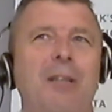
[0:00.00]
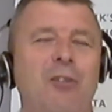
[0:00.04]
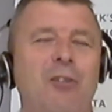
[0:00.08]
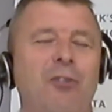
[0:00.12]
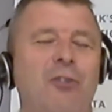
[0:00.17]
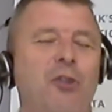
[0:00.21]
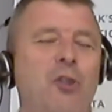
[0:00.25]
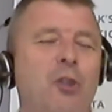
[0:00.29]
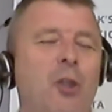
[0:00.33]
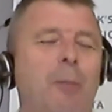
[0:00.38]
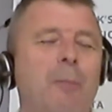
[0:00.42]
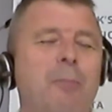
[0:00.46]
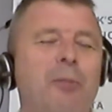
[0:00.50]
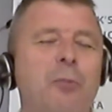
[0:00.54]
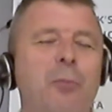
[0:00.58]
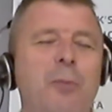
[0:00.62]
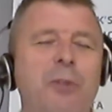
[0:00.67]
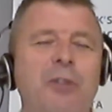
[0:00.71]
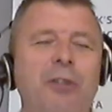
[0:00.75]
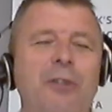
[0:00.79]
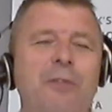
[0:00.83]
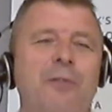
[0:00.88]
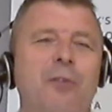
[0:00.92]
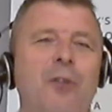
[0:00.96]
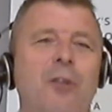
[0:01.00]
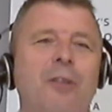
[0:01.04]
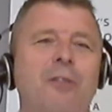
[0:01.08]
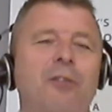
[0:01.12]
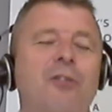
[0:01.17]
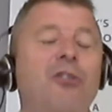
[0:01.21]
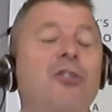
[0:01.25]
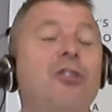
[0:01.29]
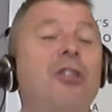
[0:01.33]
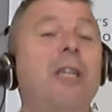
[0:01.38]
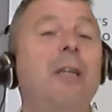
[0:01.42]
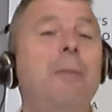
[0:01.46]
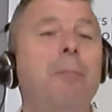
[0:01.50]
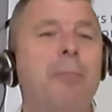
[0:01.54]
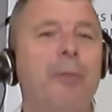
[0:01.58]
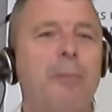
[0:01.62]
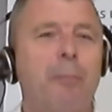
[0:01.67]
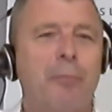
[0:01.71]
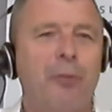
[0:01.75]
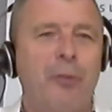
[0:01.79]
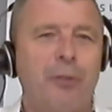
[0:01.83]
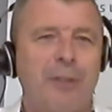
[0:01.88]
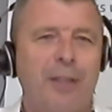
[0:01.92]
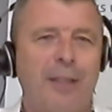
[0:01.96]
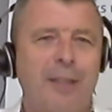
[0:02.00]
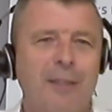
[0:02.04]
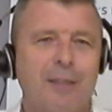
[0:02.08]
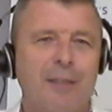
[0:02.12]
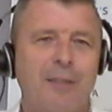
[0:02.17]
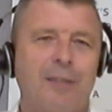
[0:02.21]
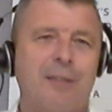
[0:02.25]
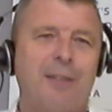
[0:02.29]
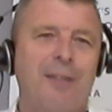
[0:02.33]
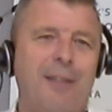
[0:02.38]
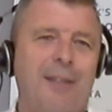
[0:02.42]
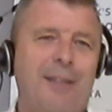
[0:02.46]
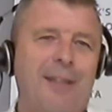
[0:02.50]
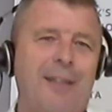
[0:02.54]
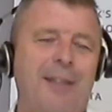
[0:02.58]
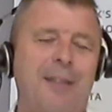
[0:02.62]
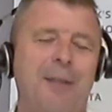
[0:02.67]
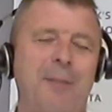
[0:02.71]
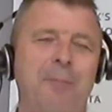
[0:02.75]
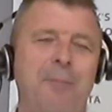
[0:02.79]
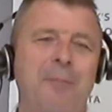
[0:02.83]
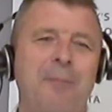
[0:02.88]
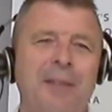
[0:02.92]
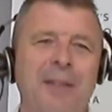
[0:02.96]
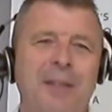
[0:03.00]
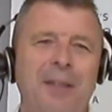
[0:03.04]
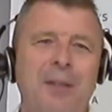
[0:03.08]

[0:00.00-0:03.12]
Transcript: shops which have got cheaper products or